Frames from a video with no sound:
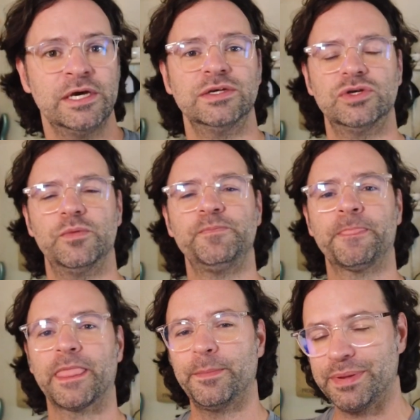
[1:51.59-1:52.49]
So
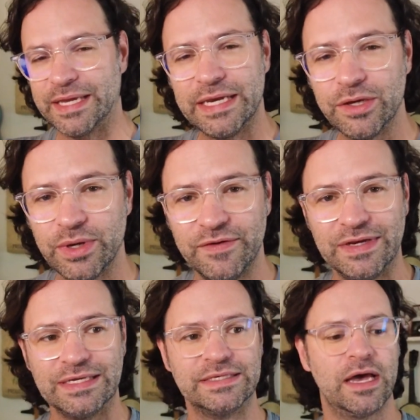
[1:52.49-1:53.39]
planning your
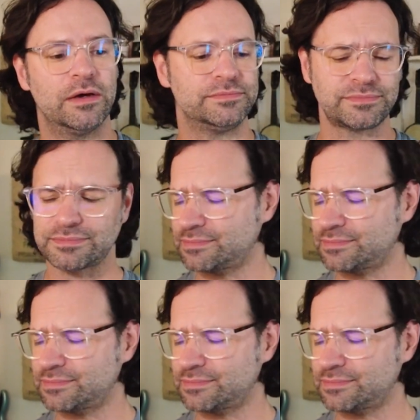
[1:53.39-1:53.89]
evenings out